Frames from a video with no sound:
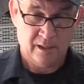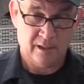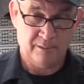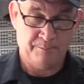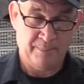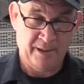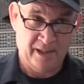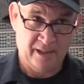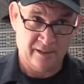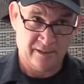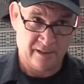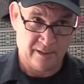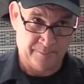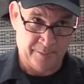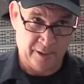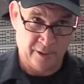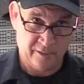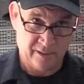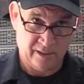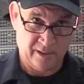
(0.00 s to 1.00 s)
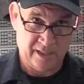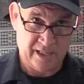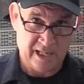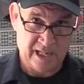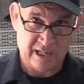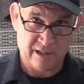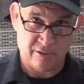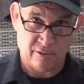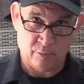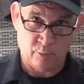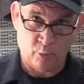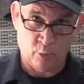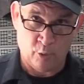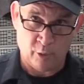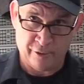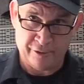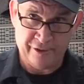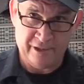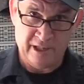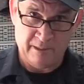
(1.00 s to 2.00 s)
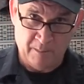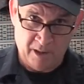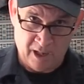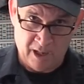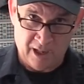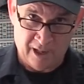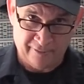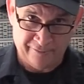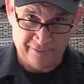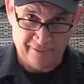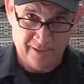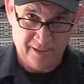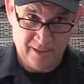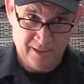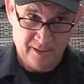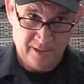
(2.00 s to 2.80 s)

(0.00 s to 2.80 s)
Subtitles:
the bells supposedly either ward them off,